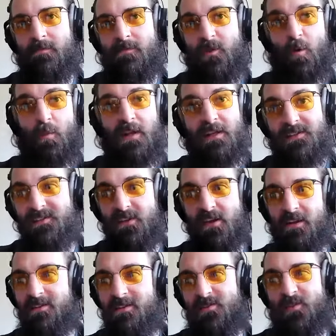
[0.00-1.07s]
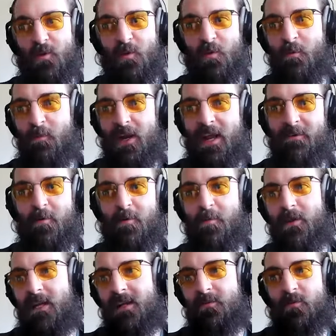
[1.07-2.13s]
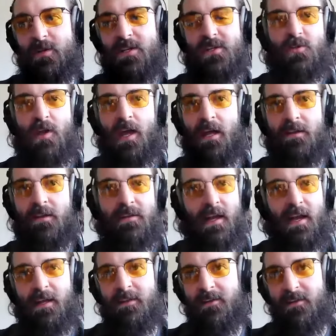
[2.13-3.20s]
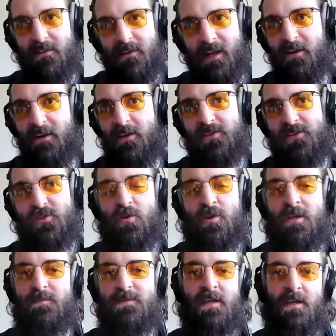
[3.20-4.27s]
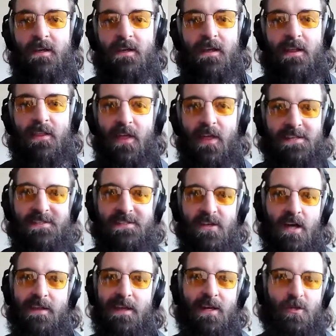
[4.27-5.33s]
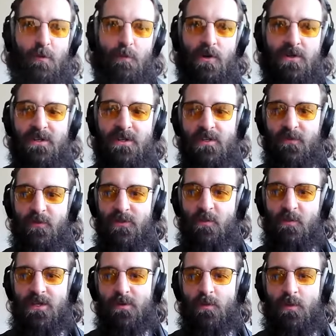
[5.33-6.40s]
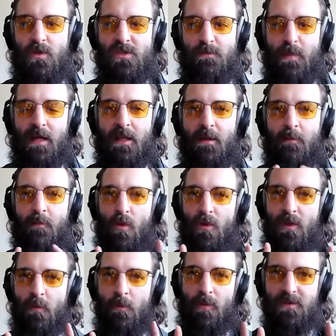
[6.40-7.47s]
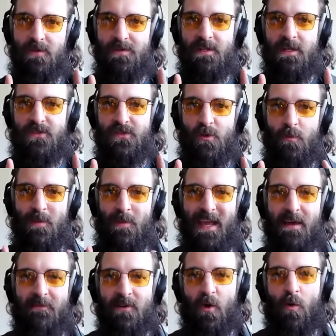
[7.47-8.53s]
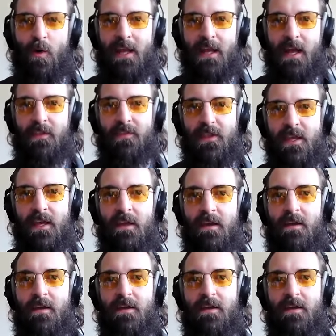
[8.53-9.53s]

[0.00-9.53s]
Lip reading: Nobody else saw it in Zoom, but everybody on all the streams, they saw the extra person, because for some reason when you spotlight more than one person on Zoom, they haven't quite got the